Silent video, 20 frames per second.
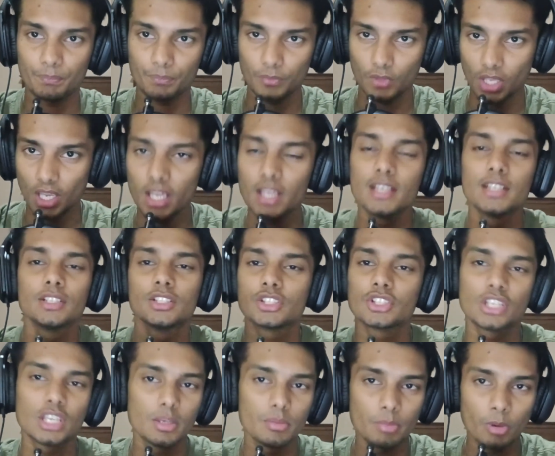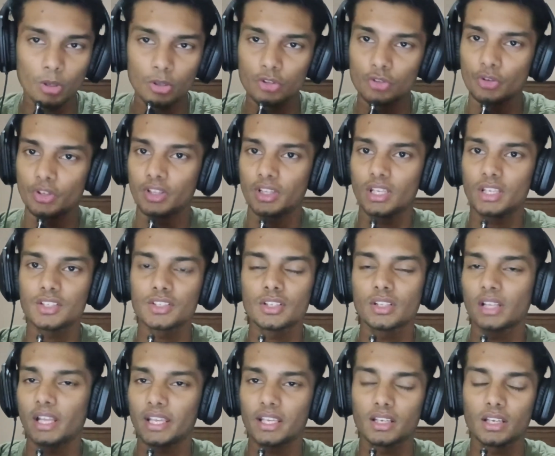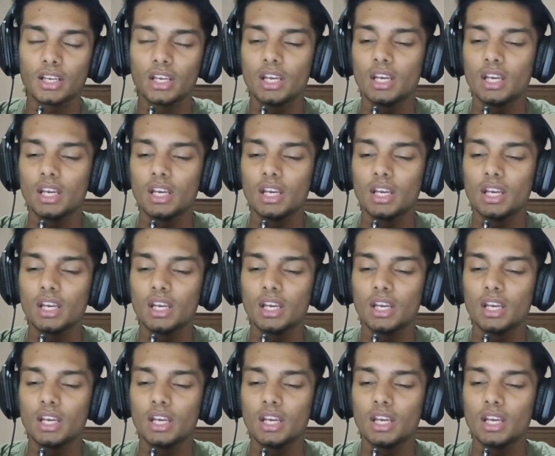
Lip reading: Okay, just keep on doing this like